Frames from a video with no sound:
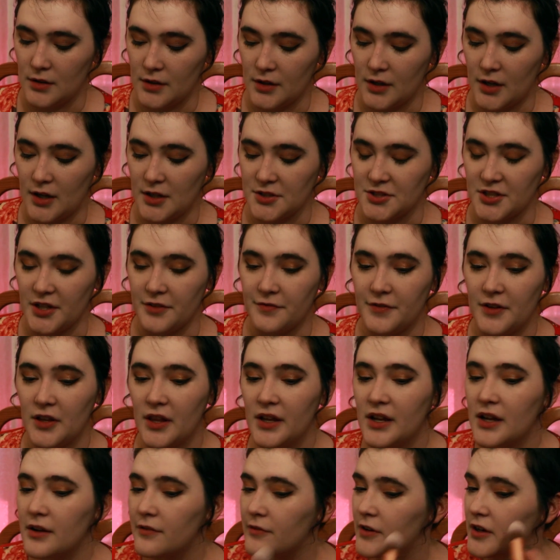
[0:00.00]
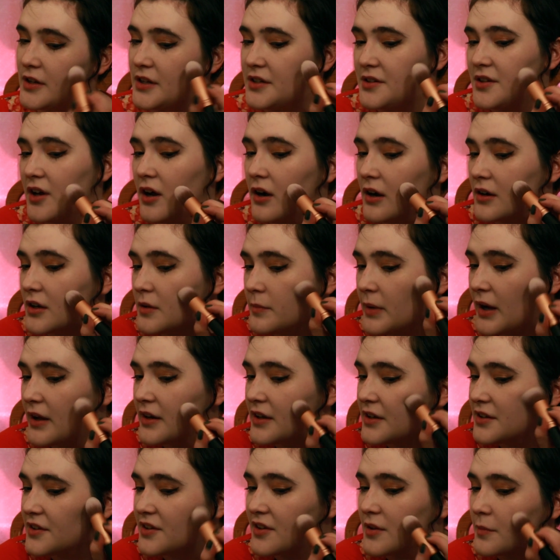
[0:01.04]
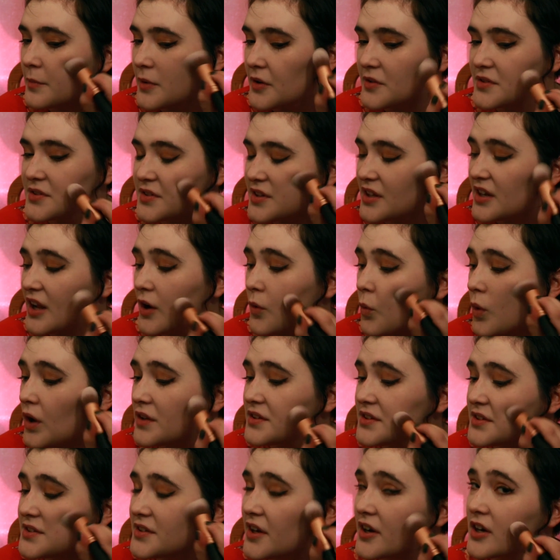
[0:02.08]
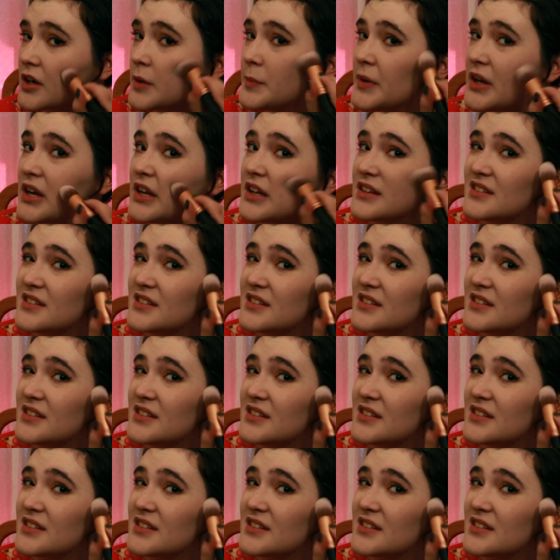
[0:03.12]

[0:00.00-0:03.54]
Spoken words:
Gosh, I feel like I've already talked about it to the most that I want to talk about it,